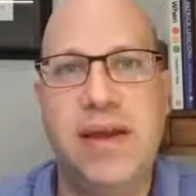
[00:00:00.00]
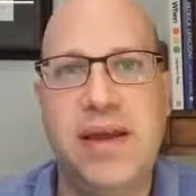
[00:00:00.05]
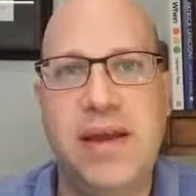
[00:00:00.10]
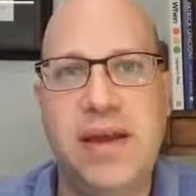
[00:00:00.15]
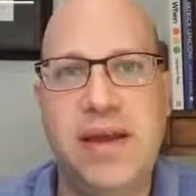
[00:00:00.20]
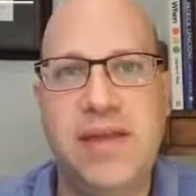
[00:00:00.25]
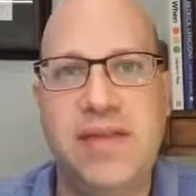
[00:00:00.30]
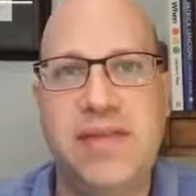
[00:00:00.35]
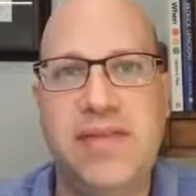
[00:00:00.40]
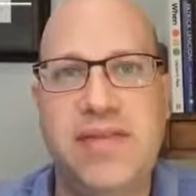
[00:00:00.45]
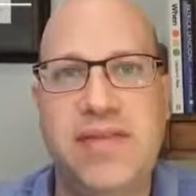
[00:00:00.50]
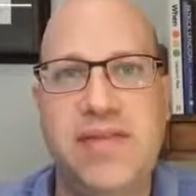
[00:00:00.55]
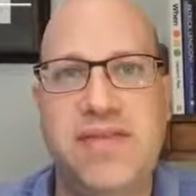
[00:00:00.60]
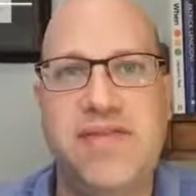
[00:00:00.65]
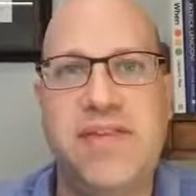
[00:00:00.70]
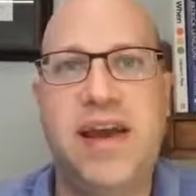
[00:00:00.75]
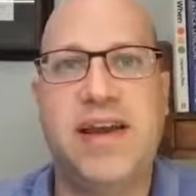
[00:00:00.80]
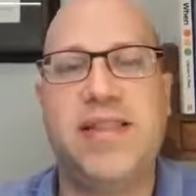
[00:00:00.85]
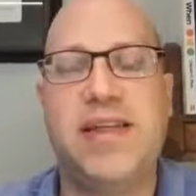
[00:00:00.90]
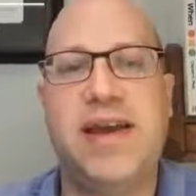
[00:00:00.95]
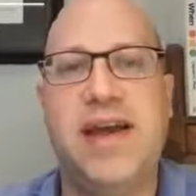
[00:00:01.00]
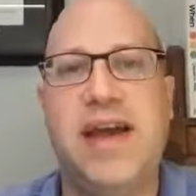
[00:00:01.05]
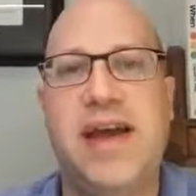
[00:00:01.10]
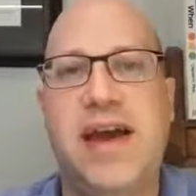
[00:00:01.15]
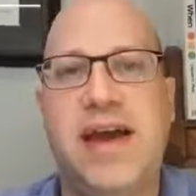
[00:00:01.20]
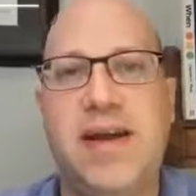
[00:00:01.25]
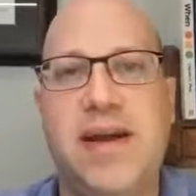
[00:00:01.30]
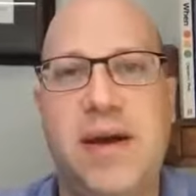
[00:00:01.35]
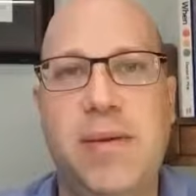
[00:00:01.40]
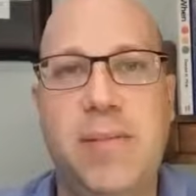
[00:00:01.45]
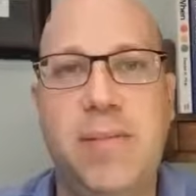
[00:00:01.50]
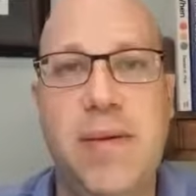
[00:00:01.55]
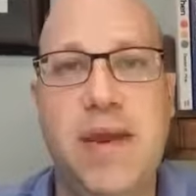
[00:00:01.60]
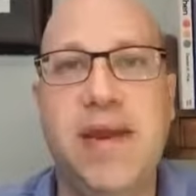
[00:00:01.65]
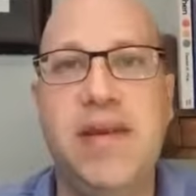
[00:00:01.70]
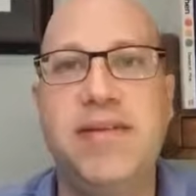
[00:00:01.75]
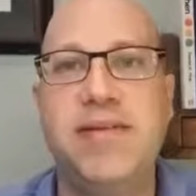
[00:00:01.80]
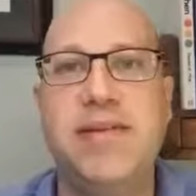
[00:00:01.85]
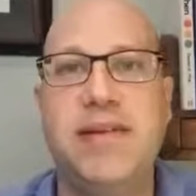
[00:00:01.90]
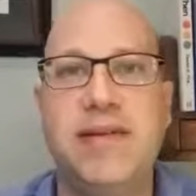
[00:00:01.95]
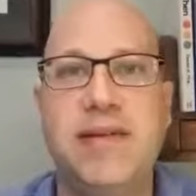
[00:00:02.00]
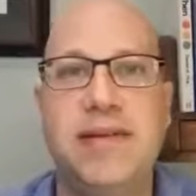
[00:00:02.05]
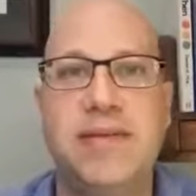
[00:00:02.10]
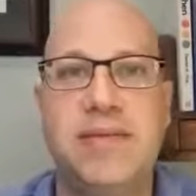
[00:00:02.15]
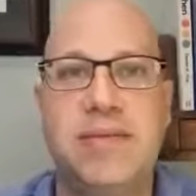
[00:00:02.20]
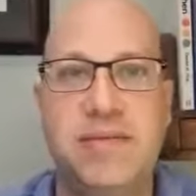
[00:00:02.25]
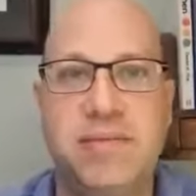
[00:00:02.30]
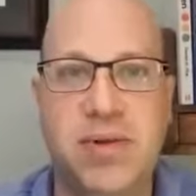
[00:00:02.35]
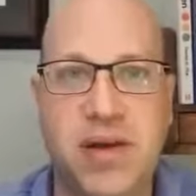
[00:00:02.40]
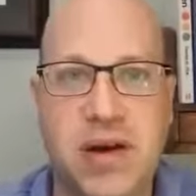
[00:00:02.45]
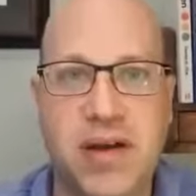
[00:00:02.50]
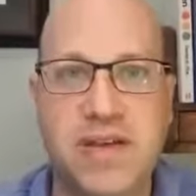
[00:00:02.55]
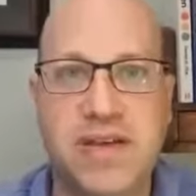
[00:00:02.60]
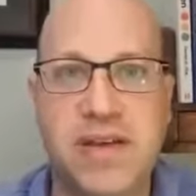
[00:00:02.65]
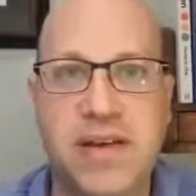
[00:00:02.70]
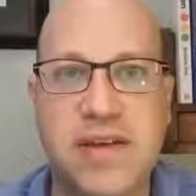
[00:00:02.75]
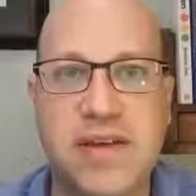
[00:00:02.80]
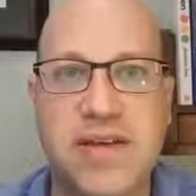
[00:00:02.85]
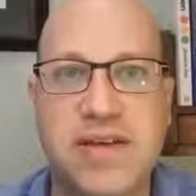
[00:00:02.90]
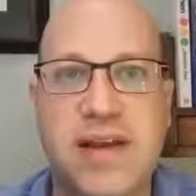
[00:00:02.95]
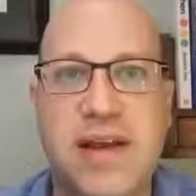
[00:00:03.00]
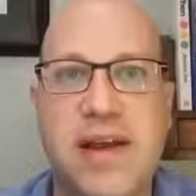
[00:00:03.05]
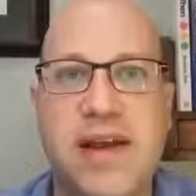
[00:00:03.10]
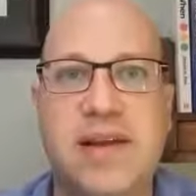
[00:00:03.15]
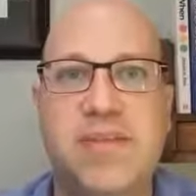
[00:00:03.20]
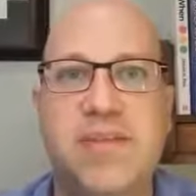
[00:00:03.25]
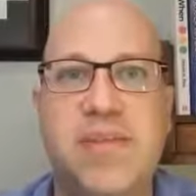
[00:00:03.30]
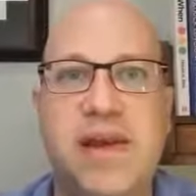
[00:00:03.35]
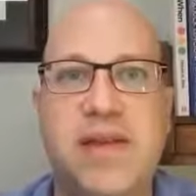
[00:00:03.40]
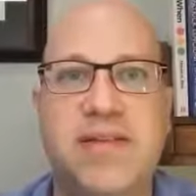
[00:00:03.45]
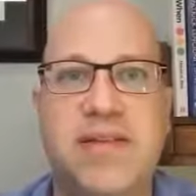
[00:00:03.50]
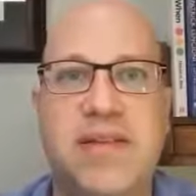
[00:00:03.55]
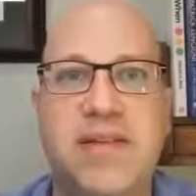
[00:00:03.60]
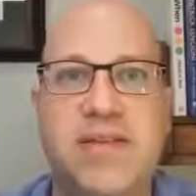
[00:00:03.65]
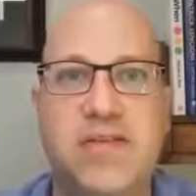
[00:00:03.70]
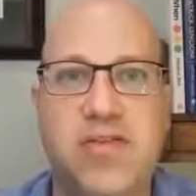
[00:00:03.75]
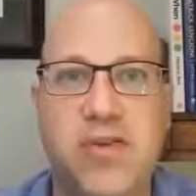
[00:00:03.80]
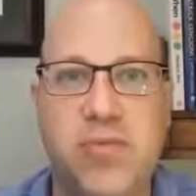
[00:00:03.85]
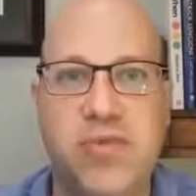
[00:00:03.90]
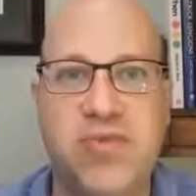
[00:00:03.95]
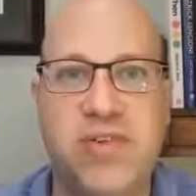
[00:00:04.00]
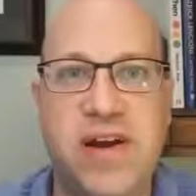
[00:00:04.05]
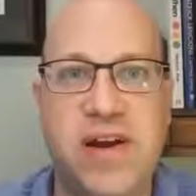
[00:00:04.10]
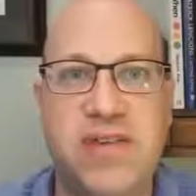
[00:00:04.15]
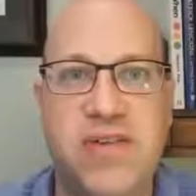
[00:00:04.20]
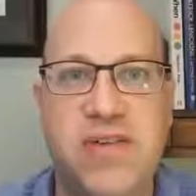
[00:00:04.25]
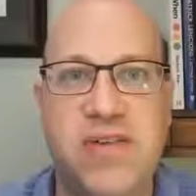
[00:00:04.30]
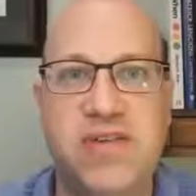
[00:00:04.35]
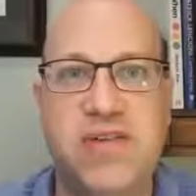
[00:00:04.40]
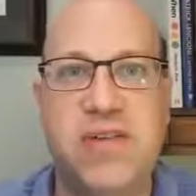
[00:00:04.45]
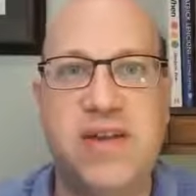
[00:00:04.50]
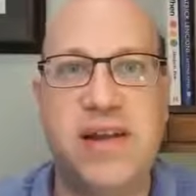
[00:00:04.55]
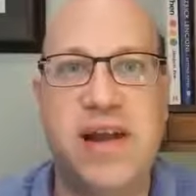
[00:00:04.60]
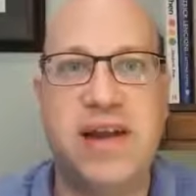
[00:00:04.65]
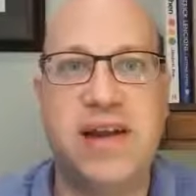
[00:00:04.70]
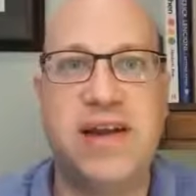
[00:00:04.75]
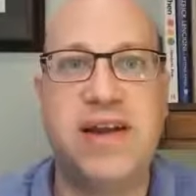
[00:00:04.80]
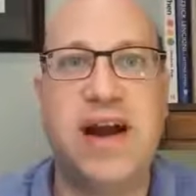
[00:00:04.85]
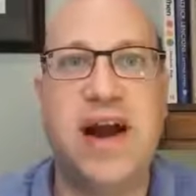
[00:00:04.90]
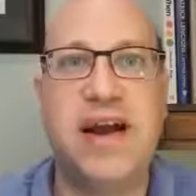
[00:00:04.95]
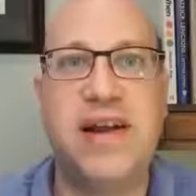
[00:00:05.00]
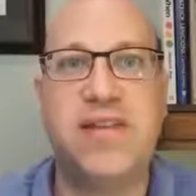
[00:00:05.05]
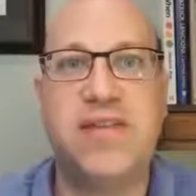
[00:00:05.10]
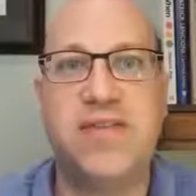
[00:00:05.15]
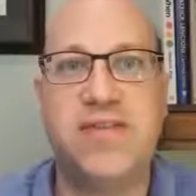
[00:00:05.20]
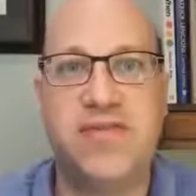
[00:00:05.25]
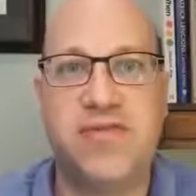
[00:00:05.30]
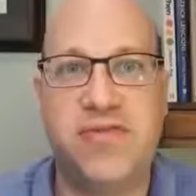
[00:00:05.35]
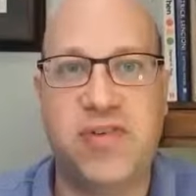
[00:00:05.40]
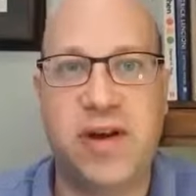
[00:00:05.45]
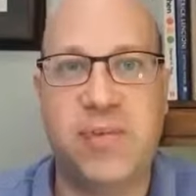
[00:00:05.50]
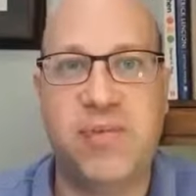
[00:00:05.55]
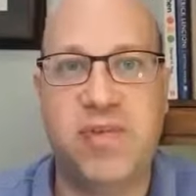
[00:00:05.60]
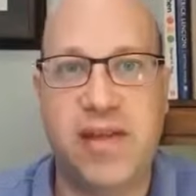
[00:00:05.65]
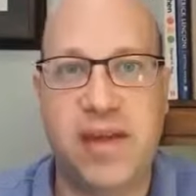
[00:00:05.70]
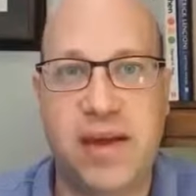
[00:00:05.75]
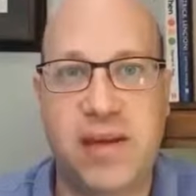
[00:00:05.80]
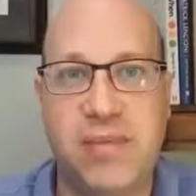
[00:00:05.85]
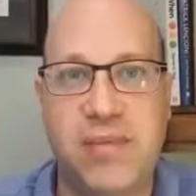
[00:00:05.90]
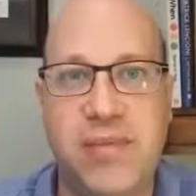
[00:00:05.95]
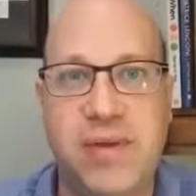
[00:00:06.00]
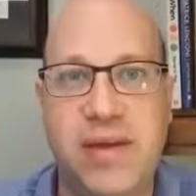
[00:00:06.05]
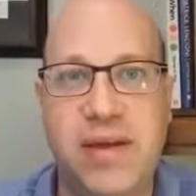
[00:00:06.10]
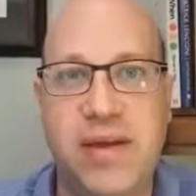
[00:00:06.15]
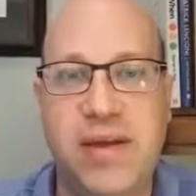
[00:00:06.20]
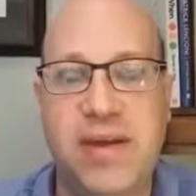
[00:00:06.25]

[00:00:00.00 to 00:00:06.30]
is the fact that I had amazing bosses, I had amazing supervisors and guidance from them